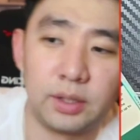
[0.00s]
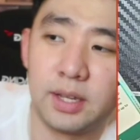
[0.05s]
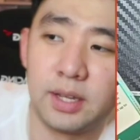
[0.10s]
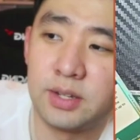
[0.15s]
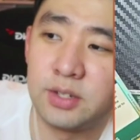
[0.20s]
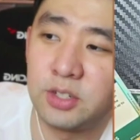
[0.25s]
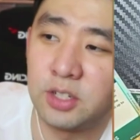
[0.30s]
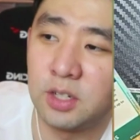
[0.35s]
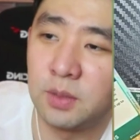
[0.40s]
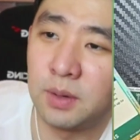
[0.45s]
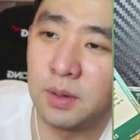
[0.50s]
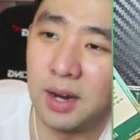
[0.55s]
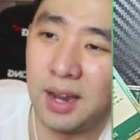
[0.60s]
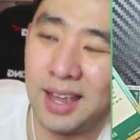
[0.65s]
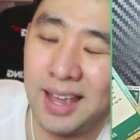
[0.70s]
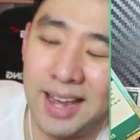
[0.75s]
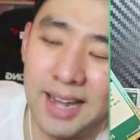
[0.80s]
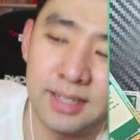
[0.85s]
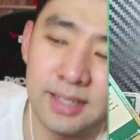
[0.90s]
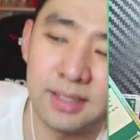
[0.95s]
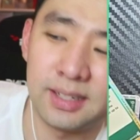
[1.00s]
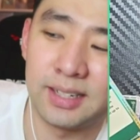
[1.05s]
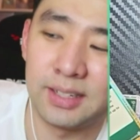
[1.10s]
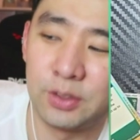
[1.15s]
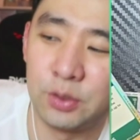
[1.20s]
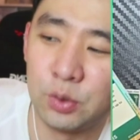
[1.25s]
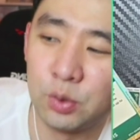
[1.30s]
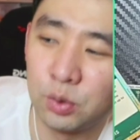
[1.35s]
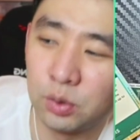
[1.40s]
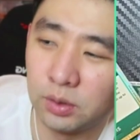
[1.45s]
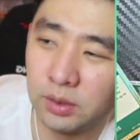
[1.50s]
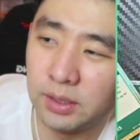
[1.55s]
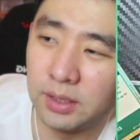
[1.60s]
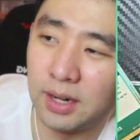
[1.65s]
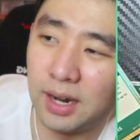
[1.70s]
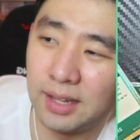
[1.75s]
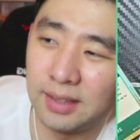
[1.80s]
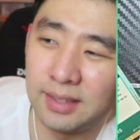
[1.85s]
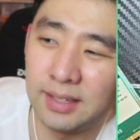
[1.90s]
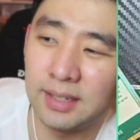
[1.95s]
and gentlemen, I had to like Google it.
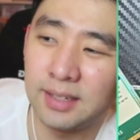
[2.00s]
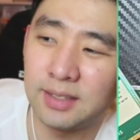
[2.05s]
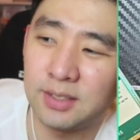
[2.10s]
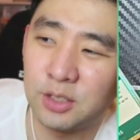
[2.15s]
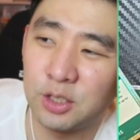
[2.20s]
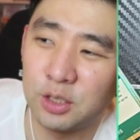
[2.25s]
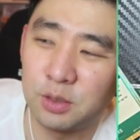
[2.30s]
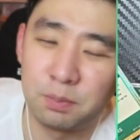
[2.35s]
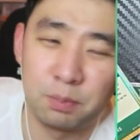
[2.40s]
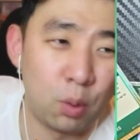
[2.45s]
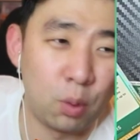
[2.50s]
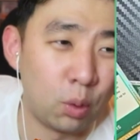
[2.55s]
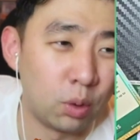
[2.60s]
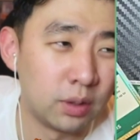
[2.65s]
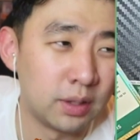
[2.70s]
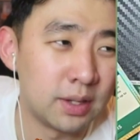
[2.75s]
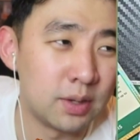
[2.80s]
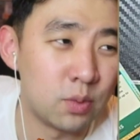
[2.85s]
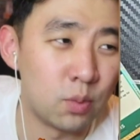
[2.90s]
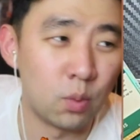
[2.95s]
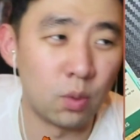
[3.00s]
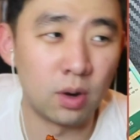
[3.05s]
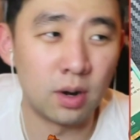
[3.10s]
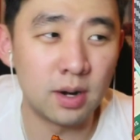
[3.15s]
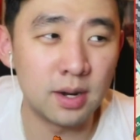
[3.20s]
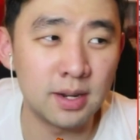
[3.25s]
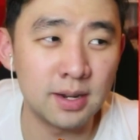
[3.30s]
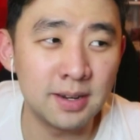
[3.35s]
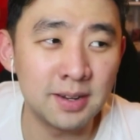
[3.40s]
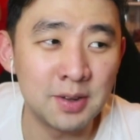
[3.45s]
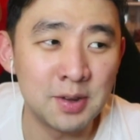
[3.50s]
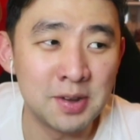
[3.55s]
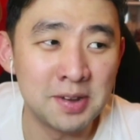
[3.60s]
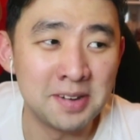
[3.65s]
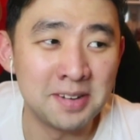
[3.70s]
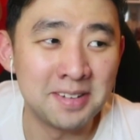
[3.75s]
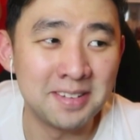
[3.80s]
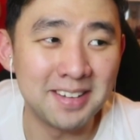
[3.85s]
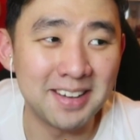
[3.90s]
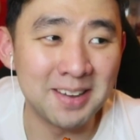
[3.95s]
I think it's just poorly worded,
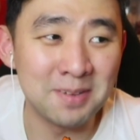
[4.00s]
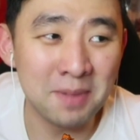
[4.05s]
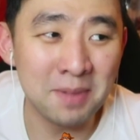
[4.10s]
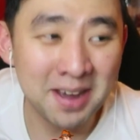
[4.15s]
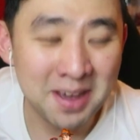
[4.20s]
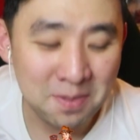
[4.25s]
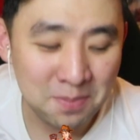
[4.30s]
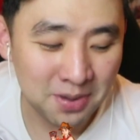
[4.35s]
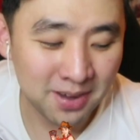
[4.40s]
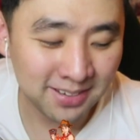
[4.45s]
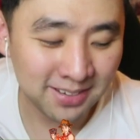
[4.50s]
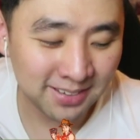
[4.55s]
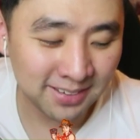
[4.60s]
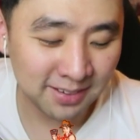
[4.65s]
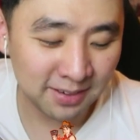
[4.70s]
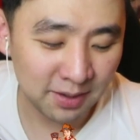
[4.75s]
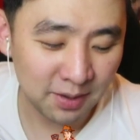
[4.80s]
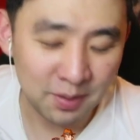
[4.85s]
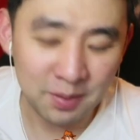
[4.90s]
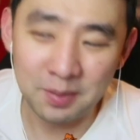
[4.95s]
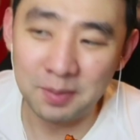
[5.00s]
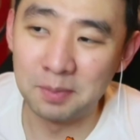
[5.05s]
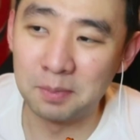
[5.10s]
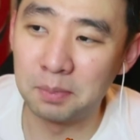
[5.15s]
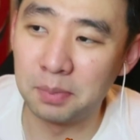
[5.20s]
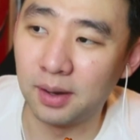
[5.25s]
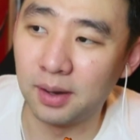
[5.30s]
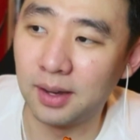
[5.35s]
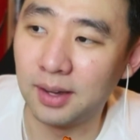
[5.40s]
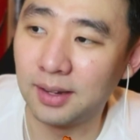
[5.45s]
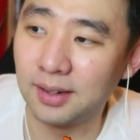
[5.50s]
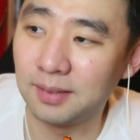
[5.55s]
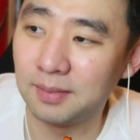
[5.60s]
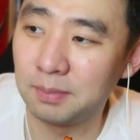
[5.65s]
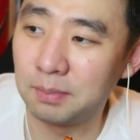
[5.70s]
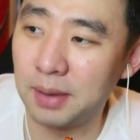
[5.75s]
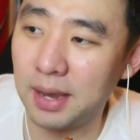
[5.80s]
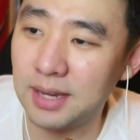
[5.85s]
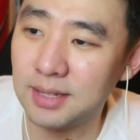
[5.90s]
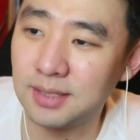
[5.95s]
in my opinion. But
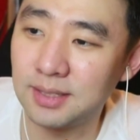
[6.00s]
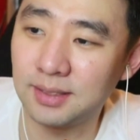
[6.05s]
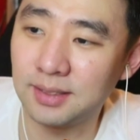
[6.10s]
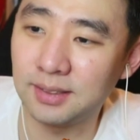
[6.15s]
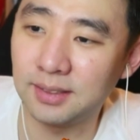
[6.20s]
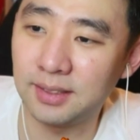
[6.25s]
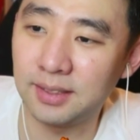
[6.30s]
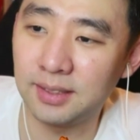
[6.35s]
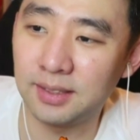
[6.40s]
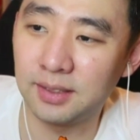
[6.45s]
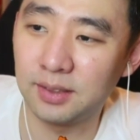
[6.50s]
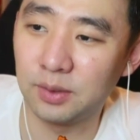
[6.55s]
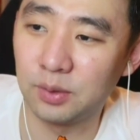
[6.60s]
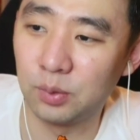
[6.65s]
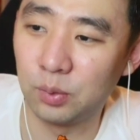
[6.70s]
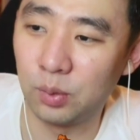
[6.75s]
basically, what